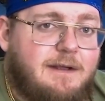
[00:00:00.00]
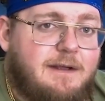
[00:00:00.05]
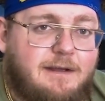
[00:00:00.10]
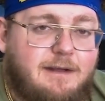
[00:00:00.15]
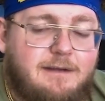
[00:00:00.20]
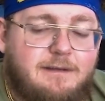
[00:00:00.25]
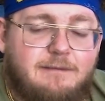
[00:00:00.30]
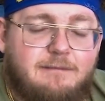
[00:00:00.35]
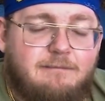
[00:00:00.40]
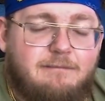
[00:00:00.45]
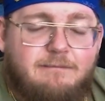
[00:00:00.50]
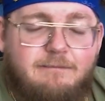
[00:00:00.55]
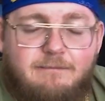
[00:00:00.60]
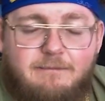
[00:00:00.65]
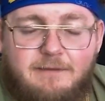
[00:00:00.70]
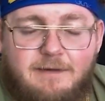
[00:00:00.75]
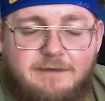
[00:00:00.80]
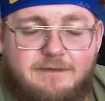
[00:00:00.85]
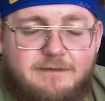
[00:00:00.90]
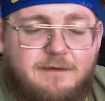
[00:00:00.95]
And
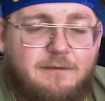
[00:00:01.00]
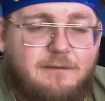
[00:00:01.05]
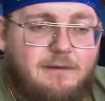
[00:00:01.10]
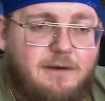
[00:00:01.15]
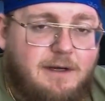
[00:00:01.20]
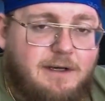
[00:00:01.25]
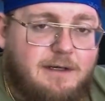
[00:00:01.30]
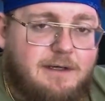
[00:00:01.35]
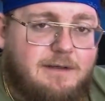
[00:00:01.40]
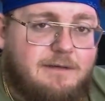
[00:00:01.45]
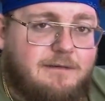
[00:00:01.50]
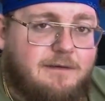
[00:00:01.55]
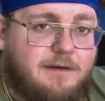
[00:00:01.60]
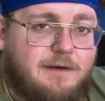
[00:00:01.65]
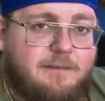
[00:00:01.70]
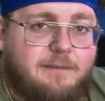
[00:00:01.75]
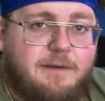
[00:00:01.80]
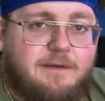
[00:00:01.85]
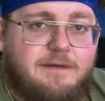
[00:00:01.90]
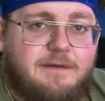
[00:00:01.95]
let's go on and
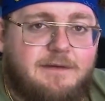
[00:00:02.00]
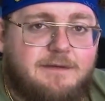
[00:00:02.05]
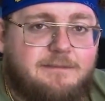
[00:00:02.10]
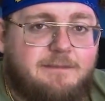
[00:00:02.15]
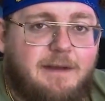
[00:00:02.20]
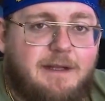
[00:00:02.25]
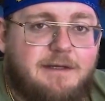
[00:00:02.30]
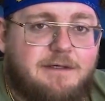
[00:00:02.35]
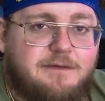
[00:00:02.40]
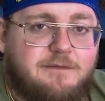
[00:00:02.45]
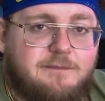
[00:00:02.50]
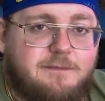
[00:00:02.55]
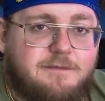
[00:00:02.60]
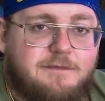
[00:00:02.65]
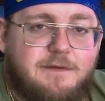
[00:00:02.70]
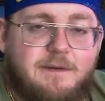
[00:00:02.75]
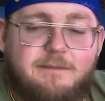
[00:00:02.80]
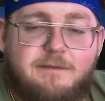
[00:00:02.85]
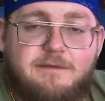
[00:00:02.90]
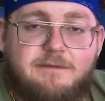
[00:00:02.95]
talk about the expansion of
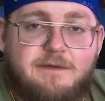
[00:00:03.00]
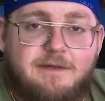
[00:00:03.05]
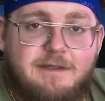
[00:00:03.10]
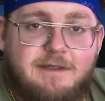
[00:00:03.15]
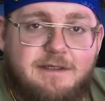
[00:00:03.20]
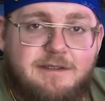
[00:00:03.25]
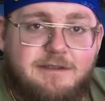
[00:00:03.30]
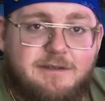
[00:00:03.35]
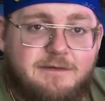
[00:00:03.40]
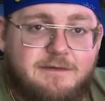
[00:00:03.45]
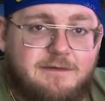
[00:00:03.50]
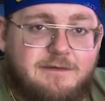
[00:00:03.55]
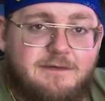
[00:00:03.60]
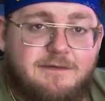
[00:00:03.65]
presumptive conditions.